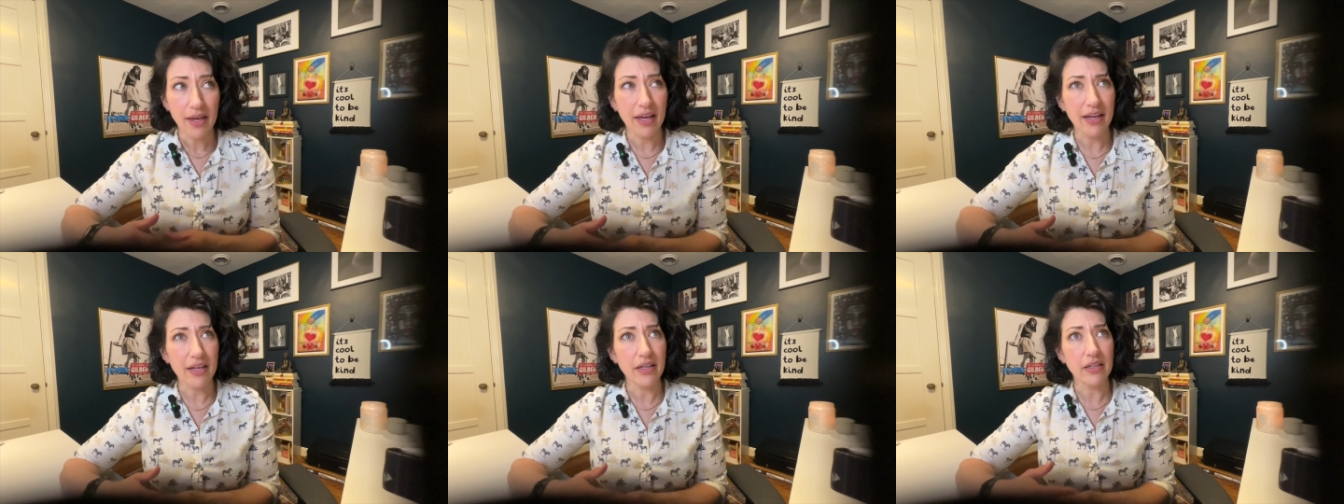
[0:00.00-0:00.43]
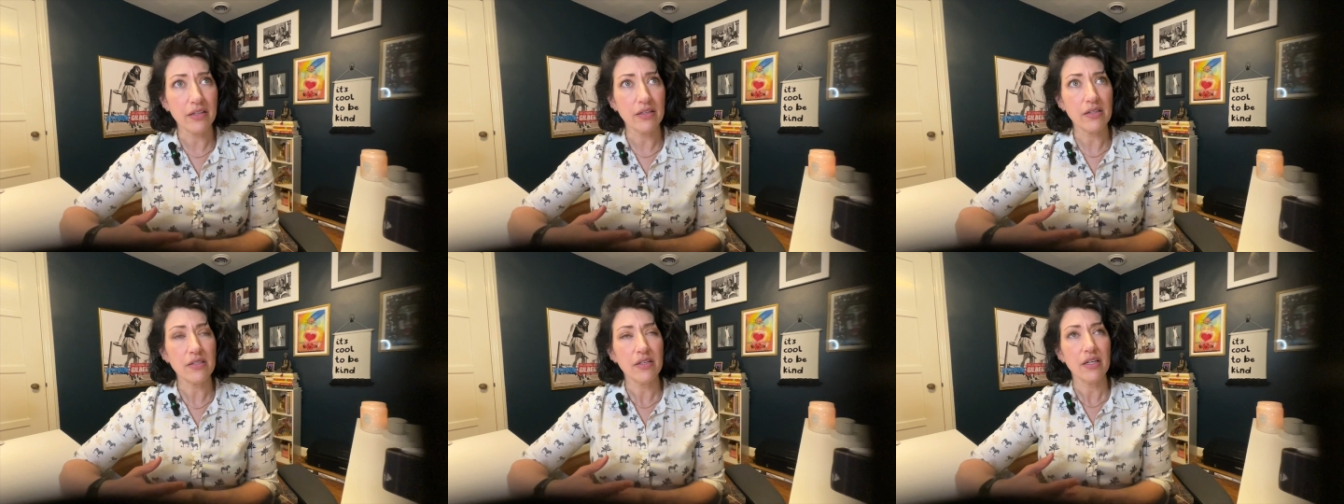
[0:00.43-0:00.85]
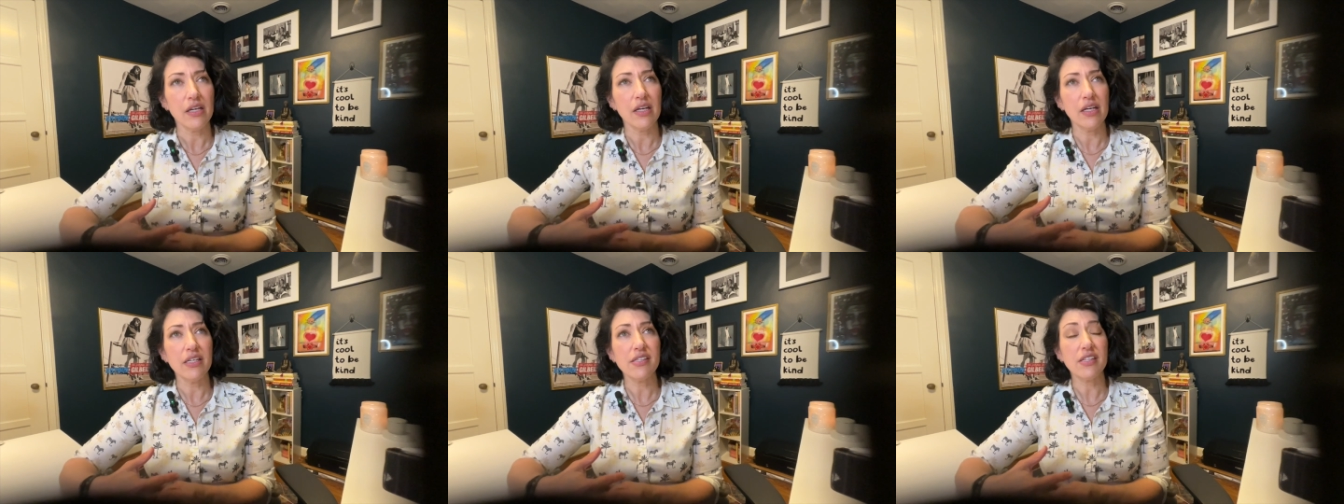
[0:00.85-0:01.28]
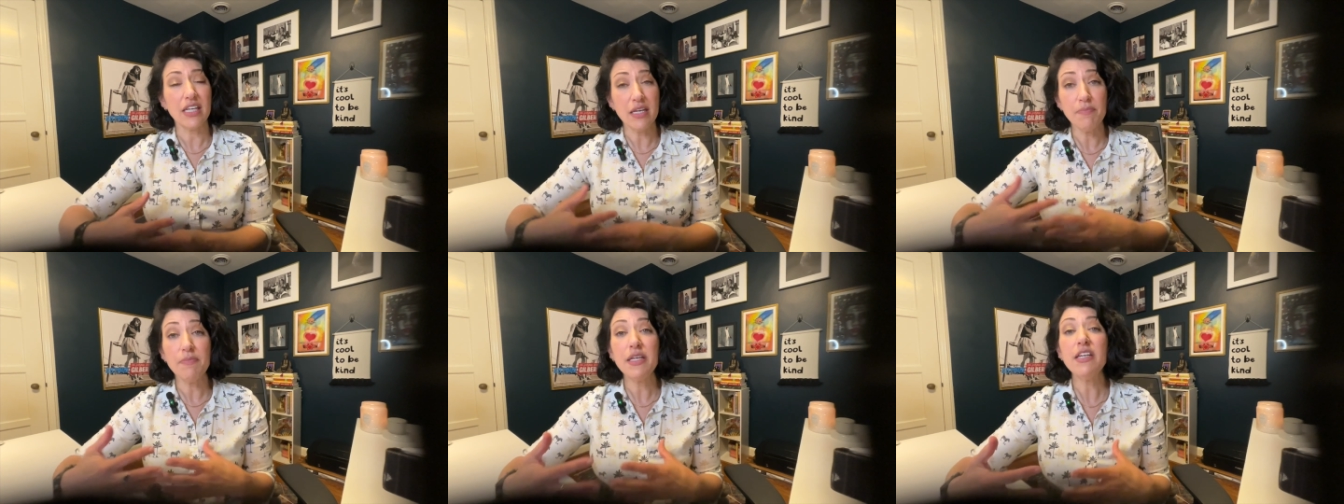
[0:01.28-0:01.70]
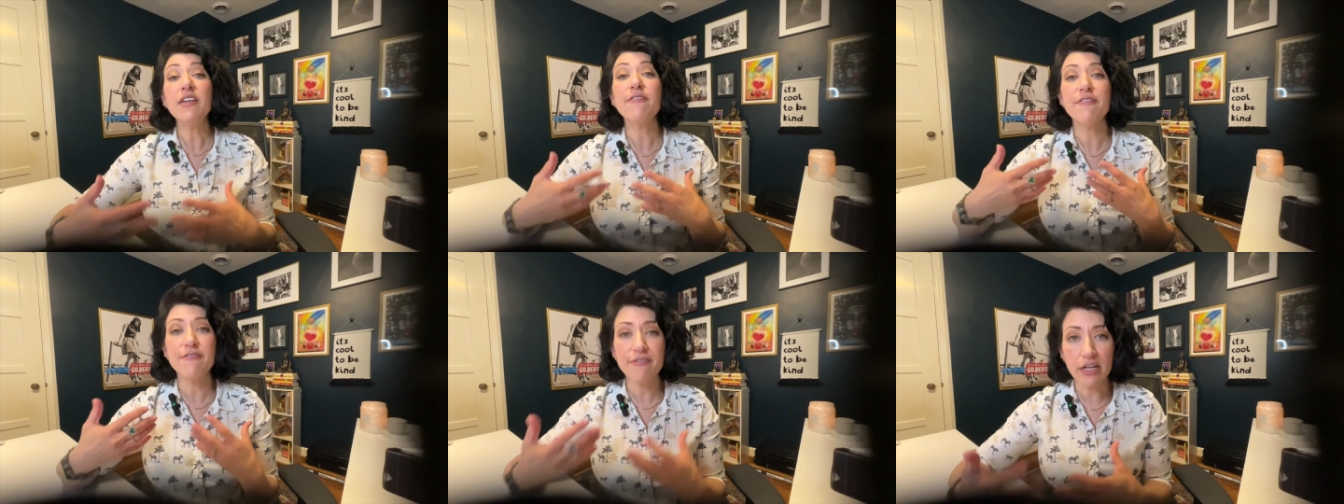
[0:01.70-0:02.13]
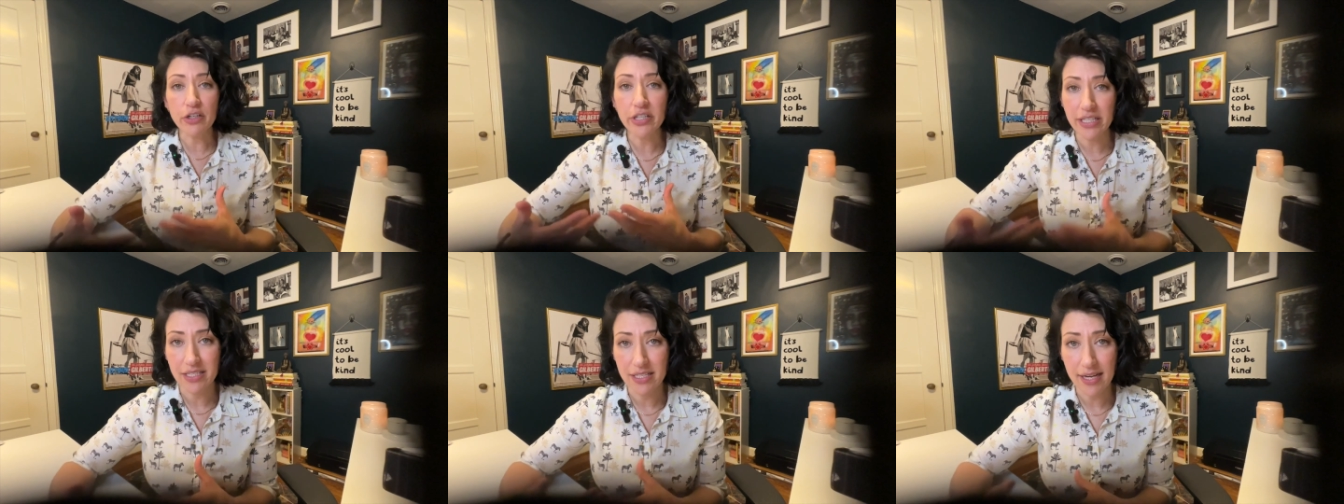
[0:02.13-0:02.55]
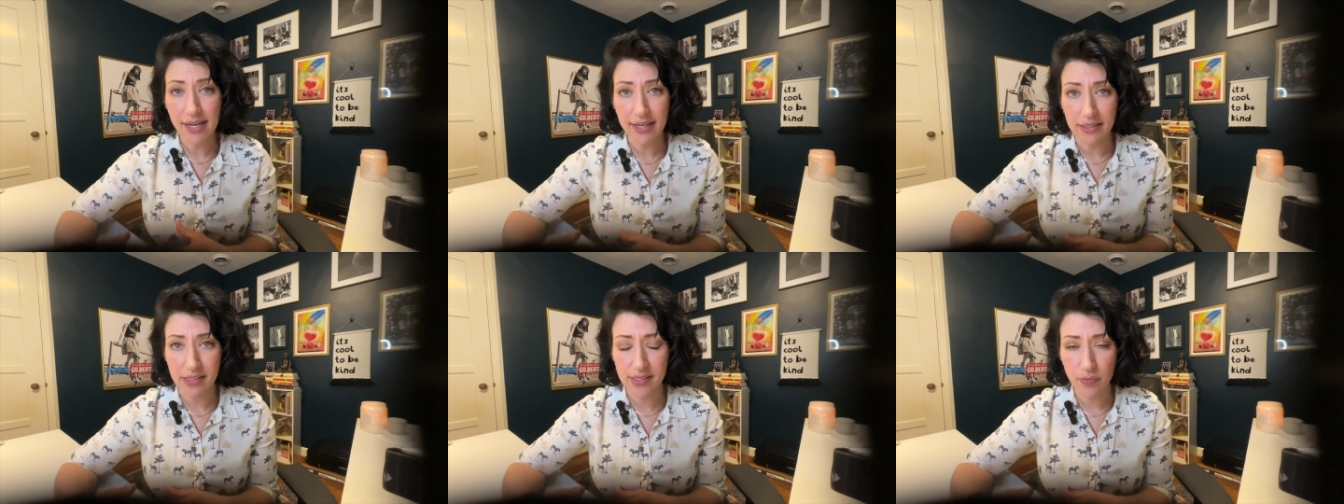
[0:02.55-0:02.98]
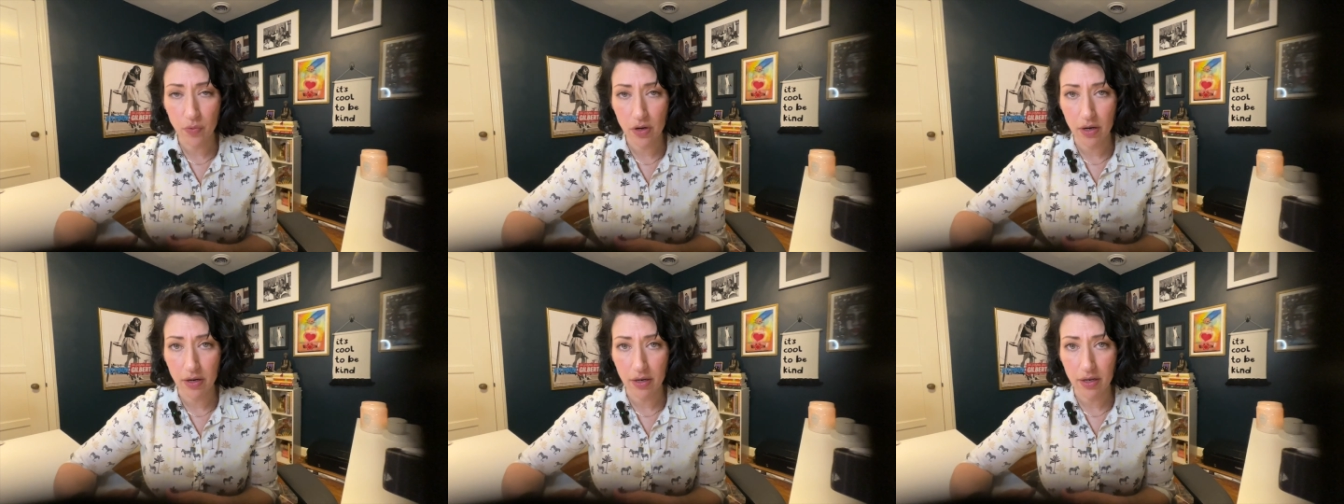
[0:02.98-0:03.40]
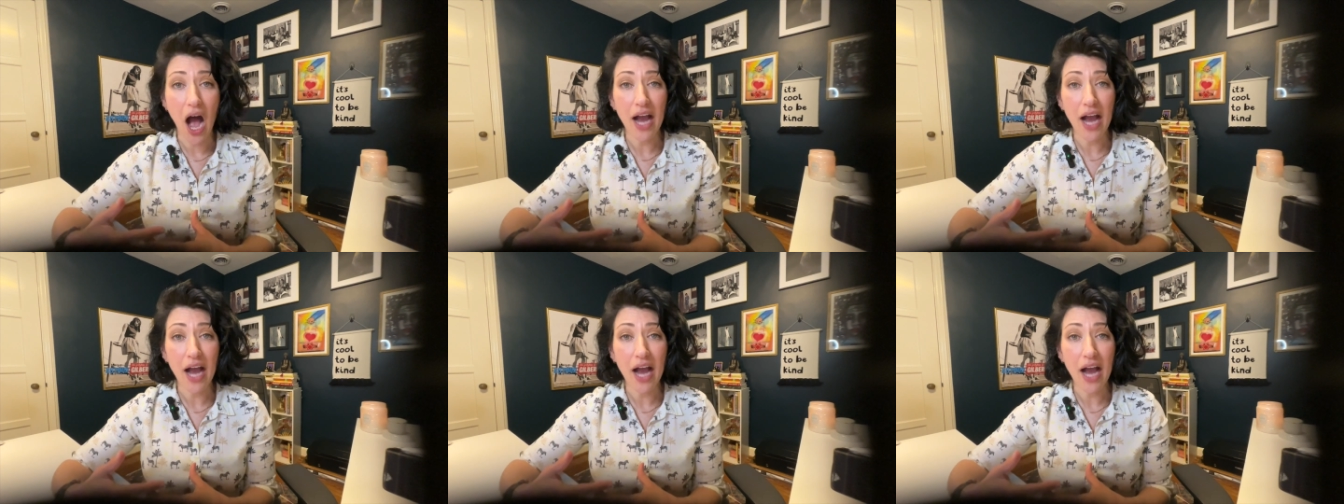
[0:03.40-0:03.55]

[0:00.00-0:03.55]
and it can be very intense work.